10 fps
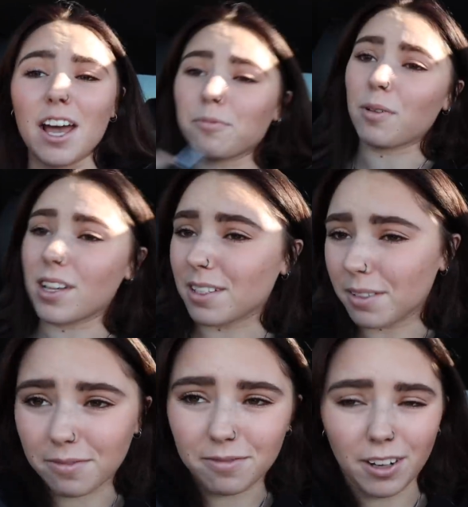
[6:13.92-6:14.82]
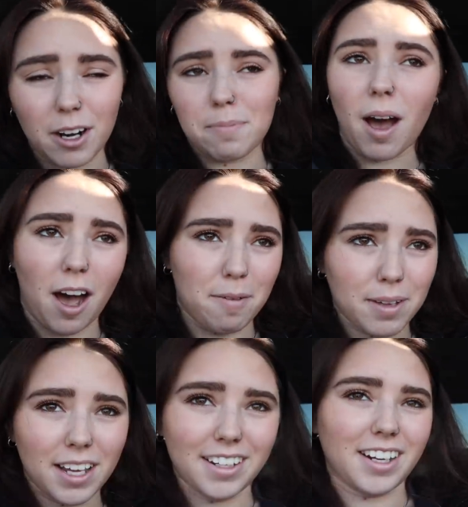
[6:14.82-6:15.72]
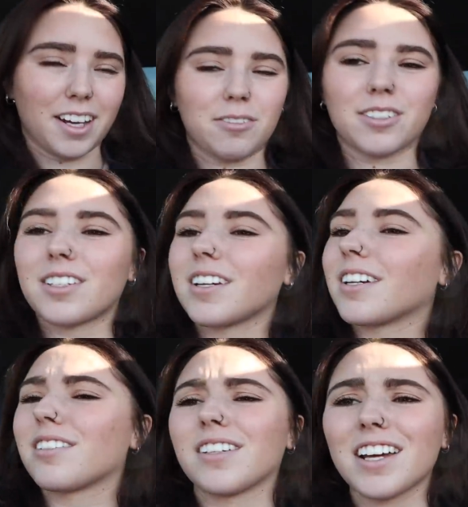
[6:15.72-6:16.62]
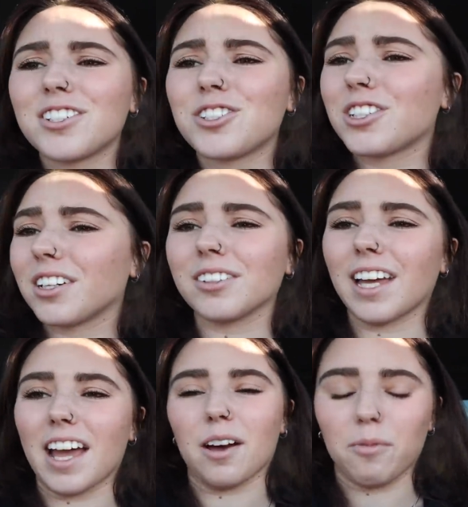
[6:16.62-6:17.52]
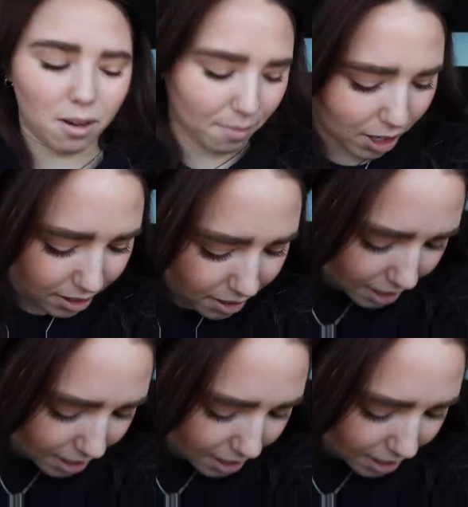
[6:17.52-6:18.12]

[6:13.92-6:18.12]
It wasn't very poppin'. It was nice chill day at Walmart.